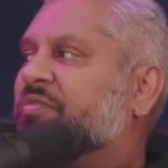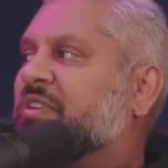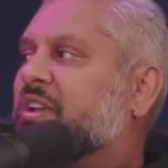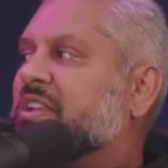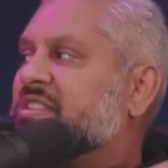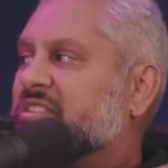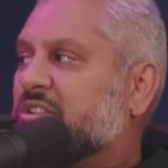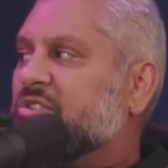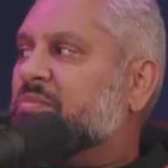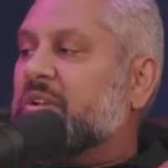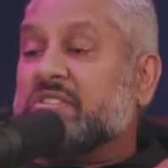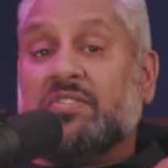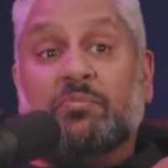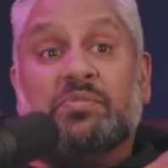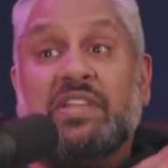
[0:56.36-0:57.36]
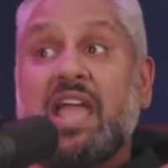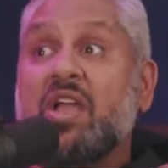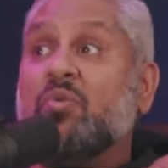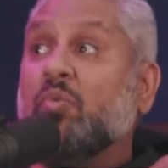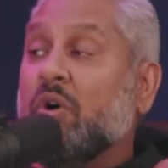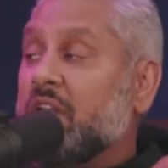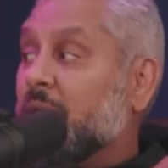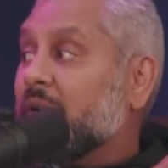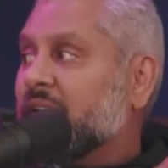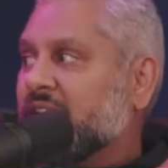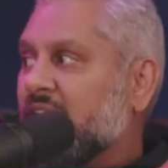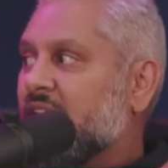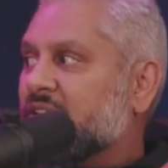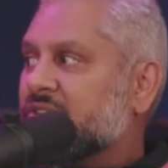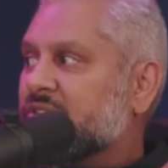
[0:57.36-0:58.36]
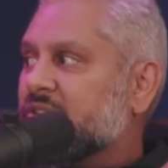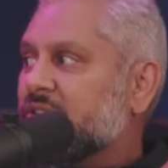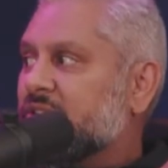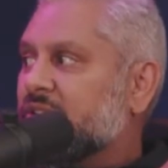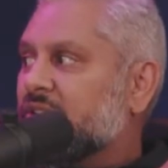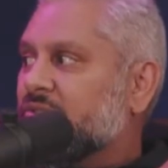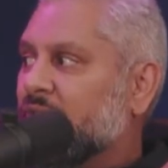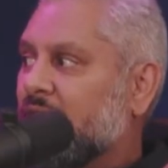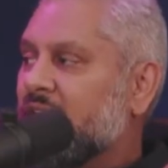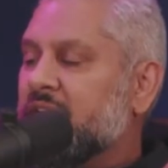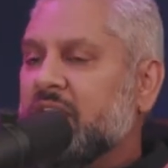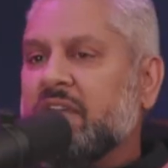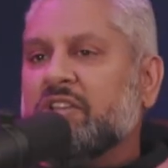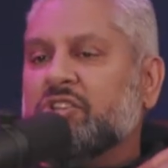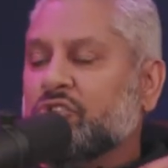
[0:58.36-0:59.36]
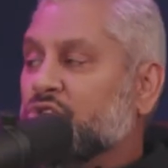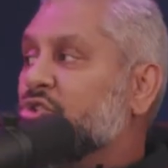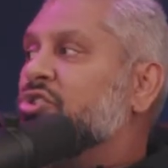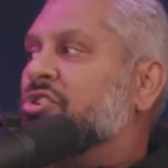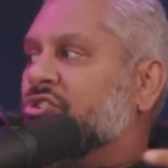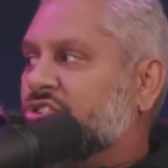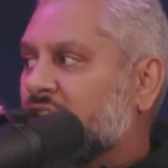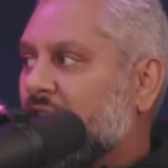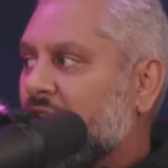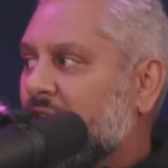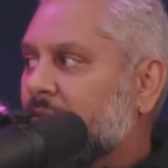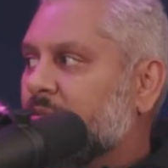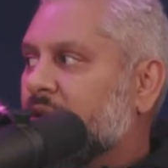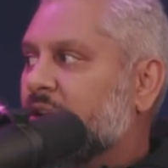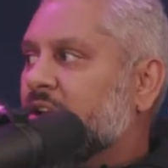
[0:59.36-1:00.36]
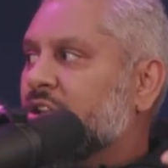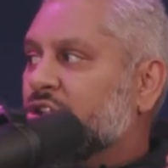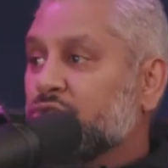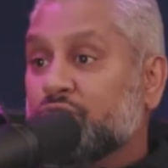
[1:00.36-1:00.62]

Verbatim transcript: considered my some day one I'm a guest. Right. Right? right. You do your job. Right. You